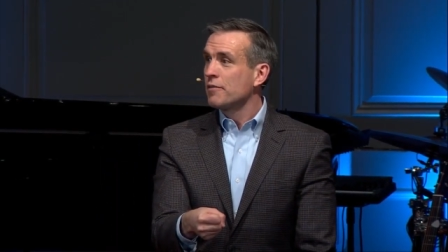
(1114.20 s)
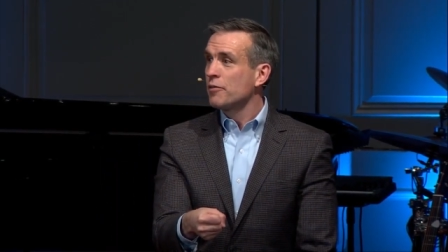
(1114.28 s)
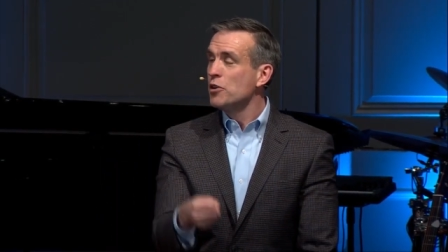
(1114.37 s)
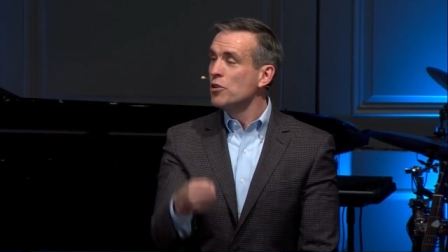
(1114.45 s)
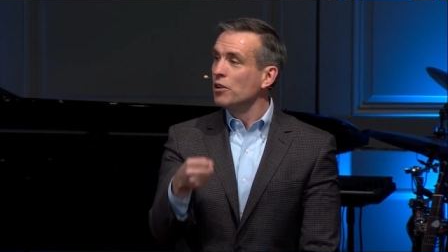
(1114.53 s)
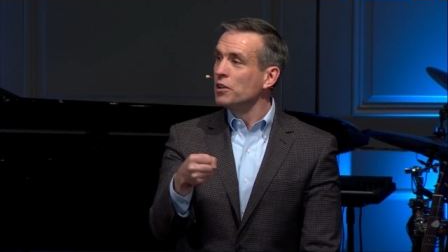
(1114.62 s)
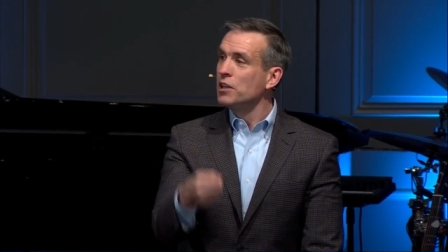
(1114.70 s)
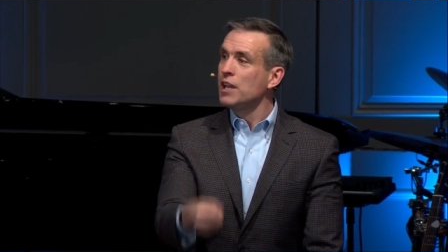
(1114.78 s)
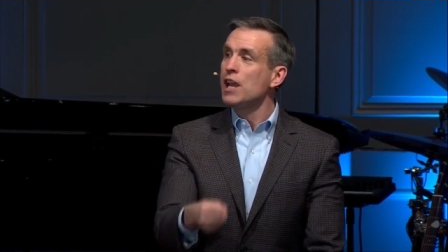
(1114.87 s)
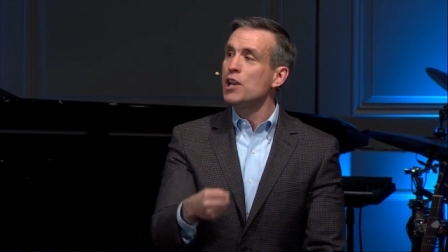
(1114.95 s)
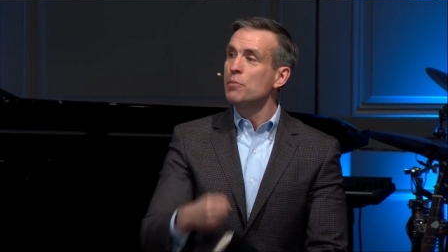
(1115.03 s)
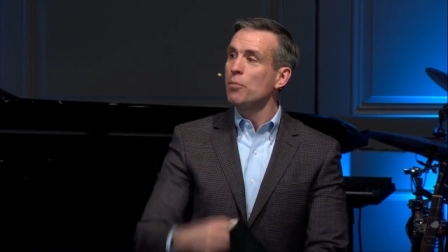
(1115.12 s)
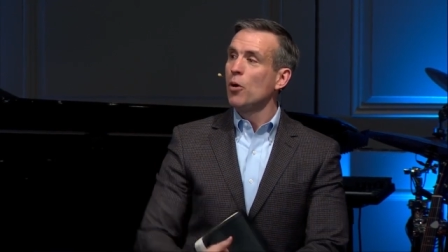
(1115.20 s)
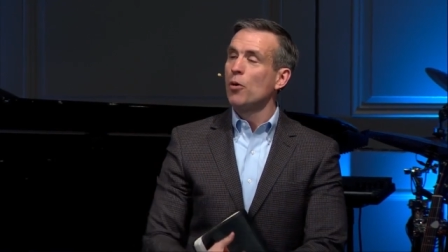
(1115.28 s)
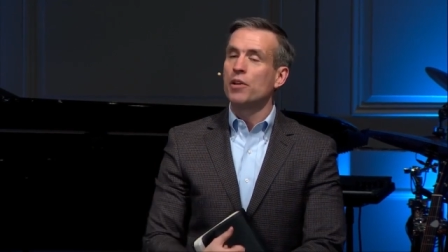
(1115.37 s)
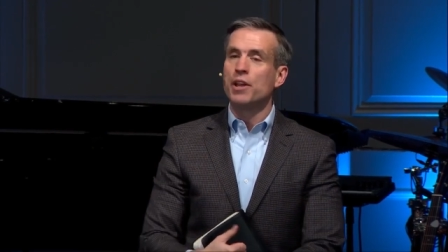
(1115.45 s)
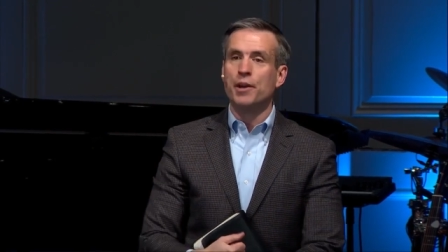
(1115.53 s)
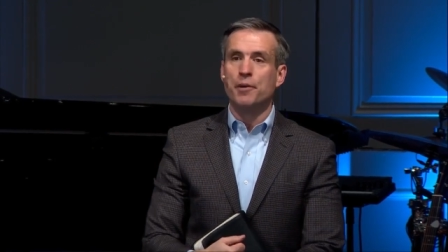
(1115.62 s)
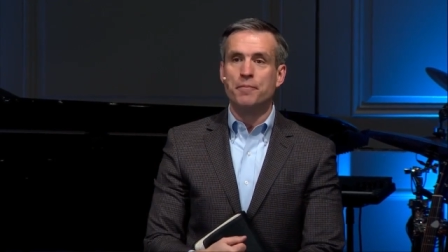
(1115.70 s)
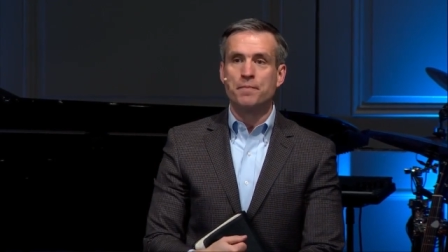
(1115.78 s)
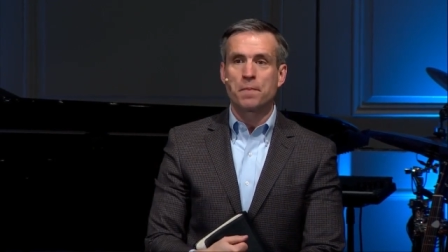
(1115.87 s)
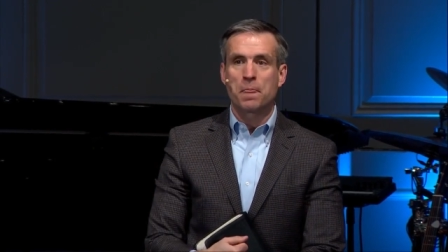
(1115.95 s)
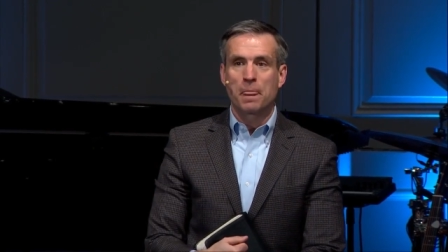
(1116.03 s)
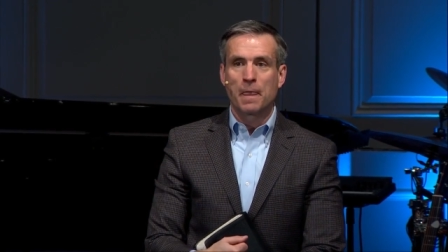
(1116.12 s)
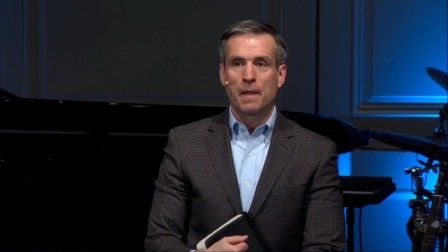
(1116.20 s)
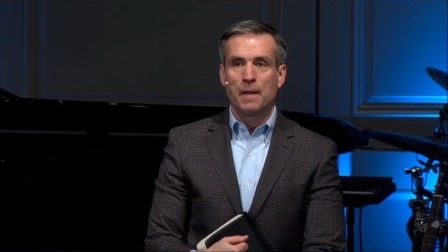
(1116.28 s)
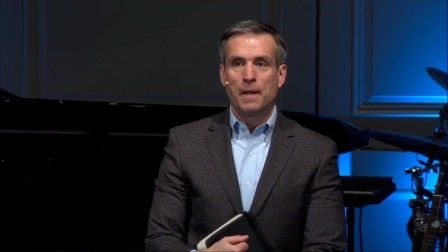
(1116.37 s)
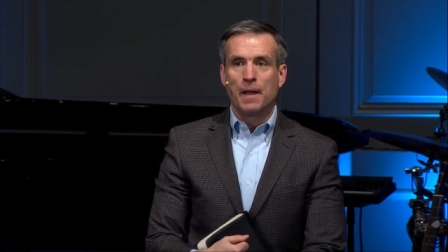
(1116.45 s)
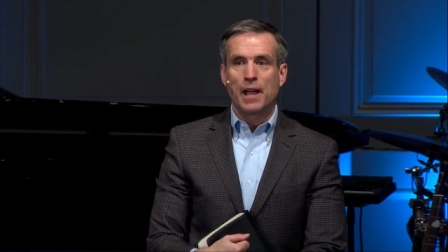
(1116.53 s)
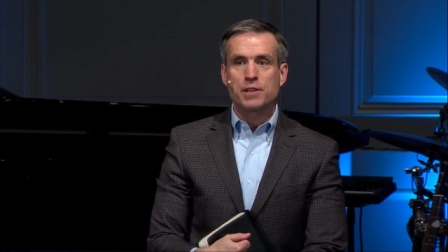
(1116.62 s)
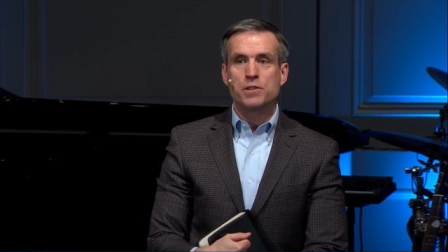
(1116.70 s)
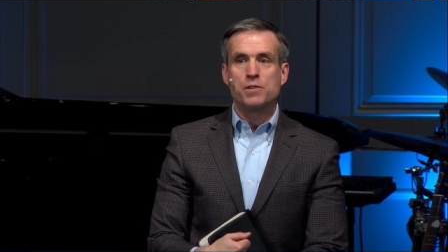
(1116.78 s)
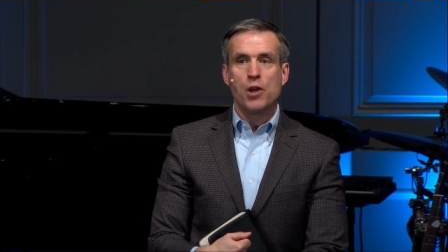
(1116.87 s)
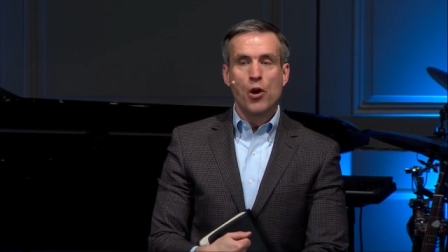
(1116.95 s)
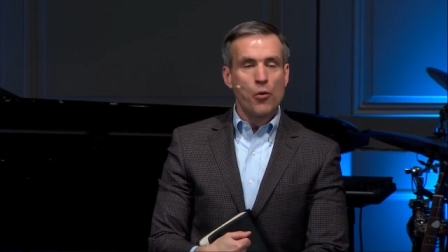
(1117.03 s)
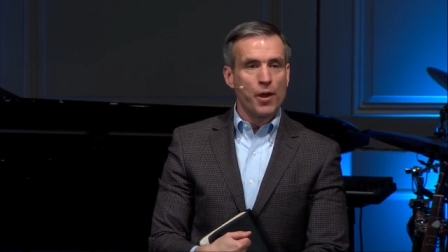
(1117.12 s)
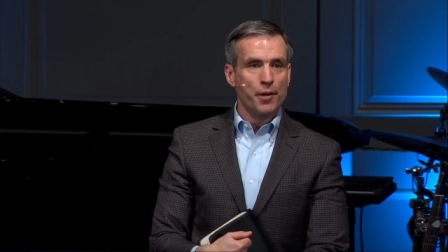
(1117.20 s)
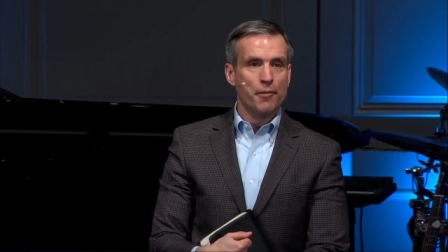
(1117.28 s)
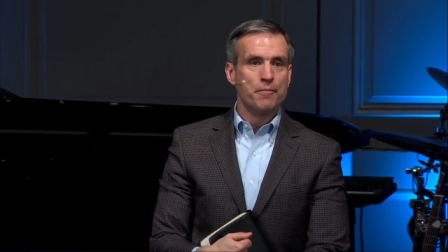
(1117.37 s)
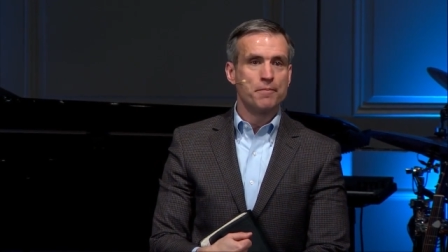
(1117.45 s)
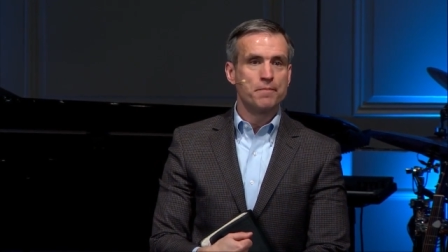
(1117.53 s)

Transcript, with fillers: for you to lean upon Him and to know Him.